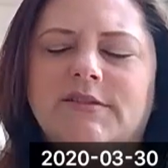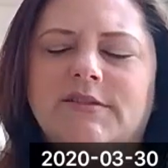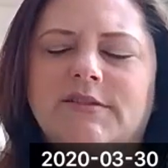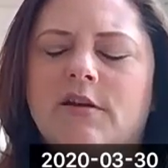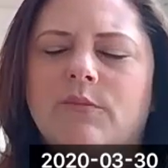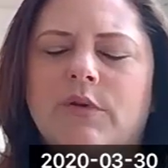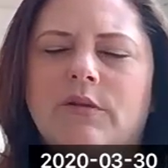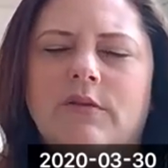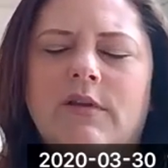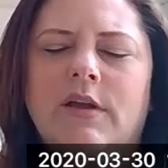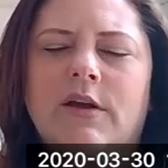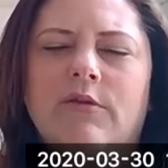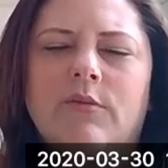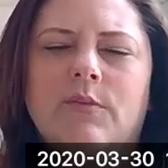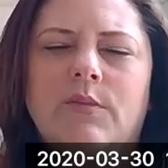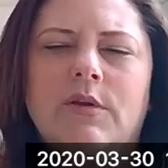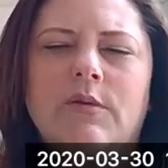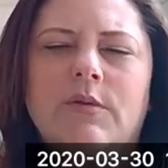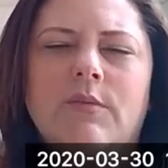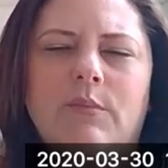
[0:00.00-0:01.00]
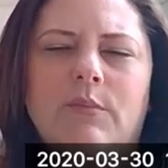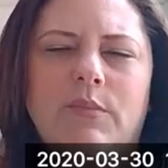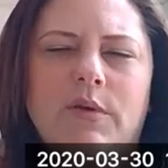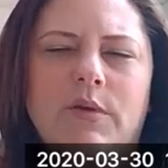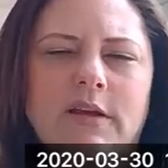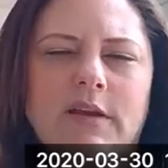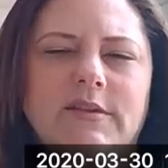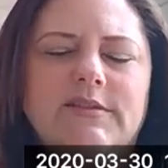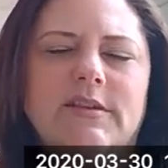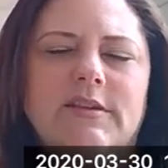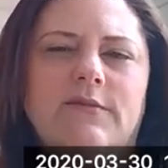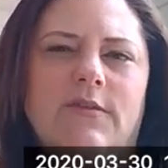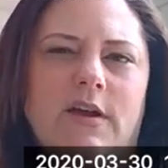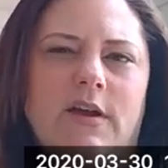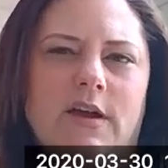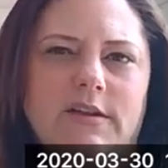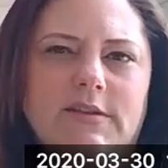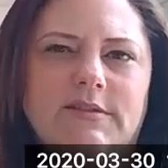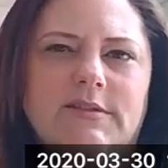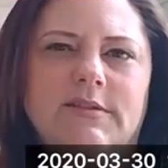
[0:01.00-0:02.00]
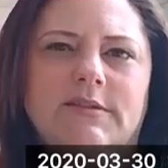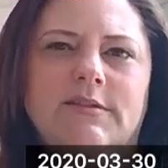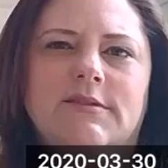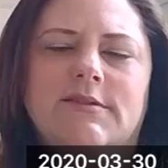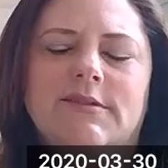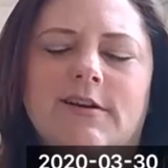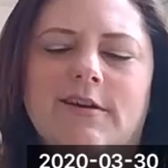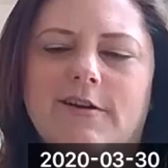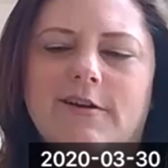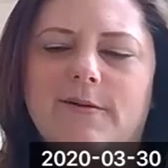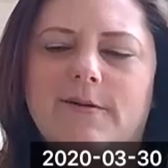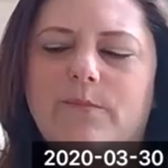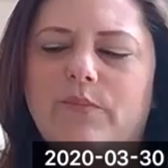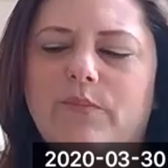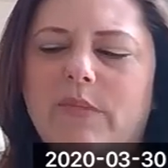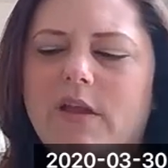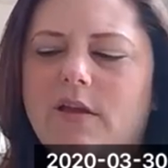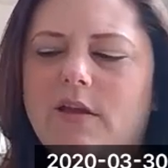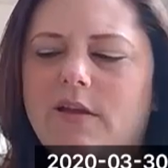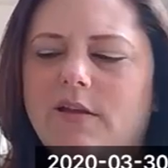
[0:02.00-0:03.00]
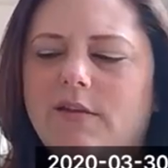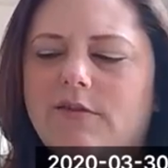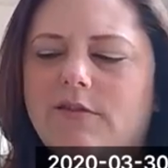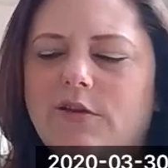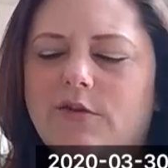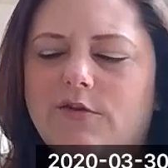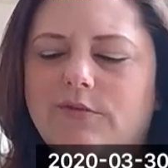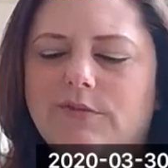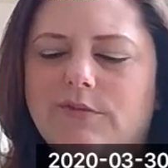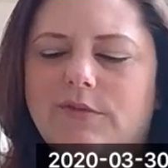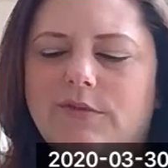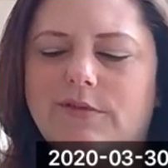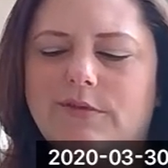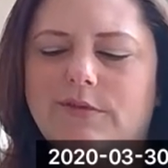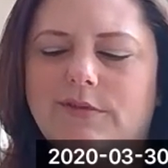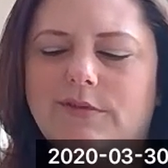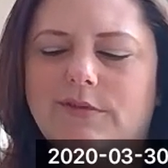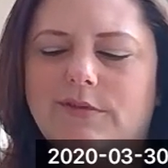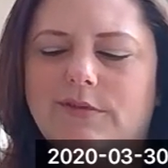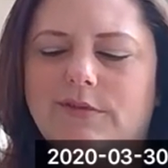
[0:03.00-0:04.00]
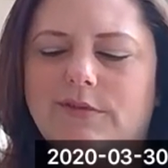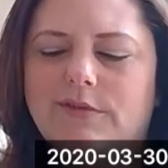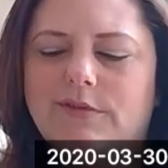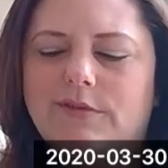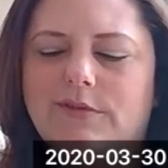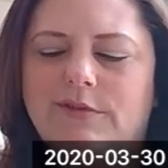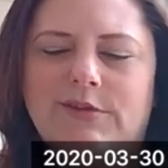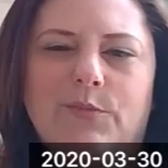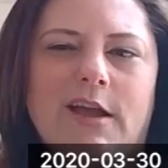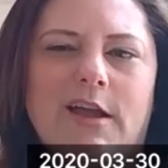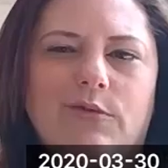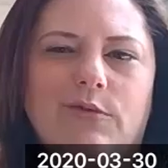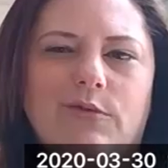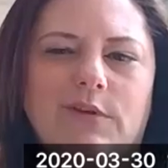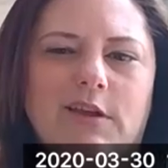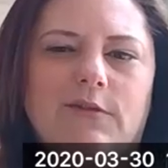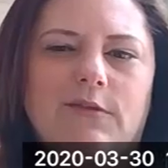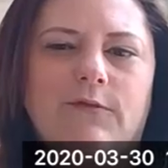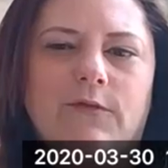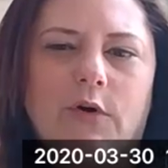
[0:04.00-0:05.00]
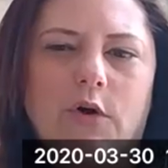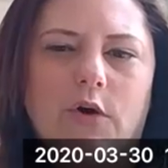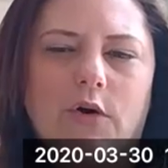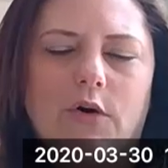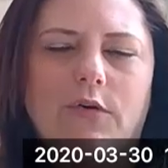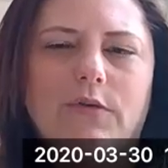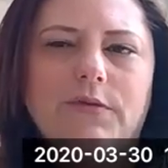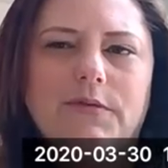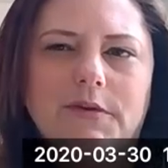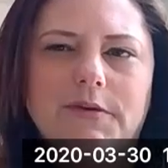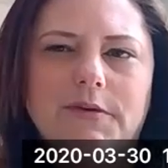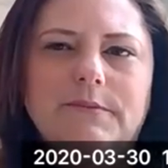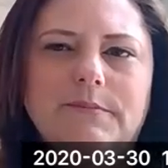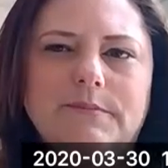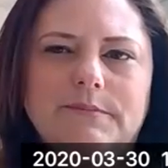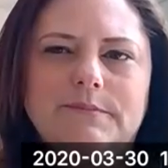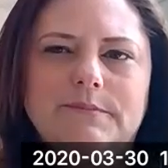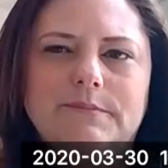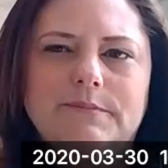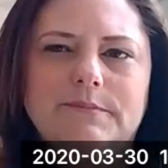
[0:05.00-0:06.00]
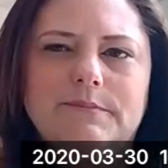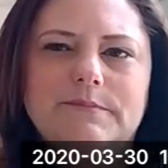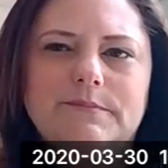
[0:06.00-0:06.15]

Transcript: But that would be my biggest advice, is to break out and get involved.